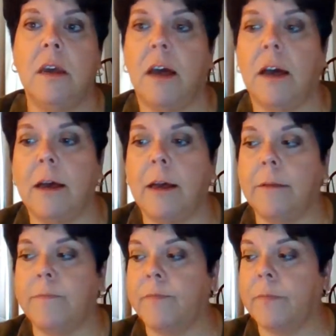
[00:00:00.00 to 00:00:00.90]

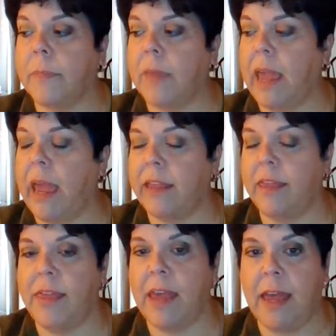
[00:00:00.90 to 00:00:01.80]
And
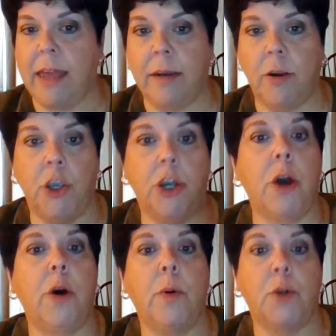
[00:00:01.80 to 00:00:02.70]
then, you
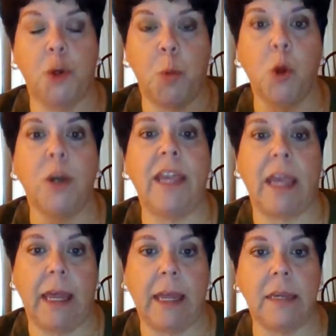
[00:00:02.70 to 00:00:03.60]
know, toward the
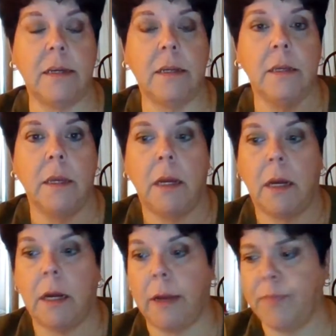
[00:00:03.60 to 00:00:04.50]
end,
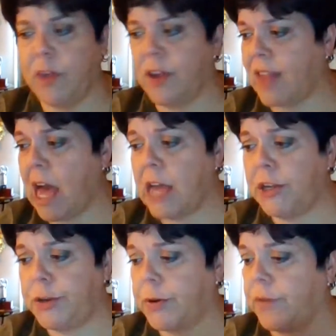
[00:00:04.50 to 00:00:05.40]
because I took